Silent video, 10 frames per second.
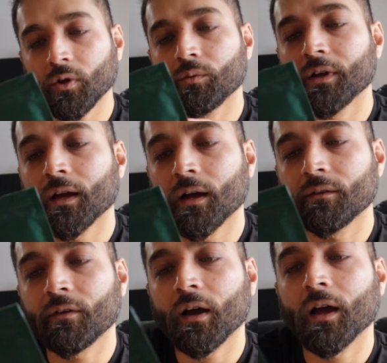We
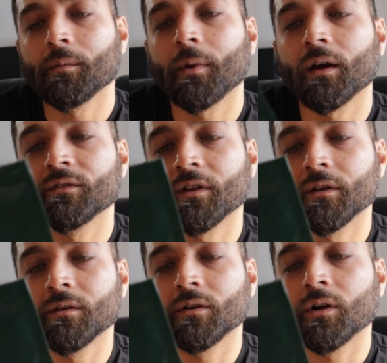have High
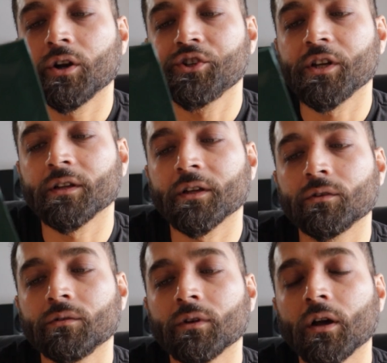Mountain
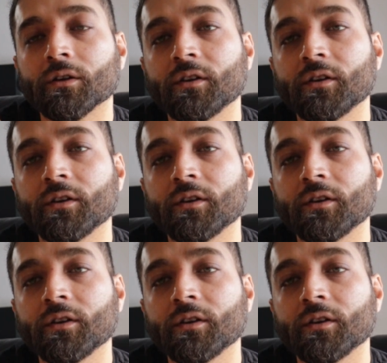Darjeeling Oolong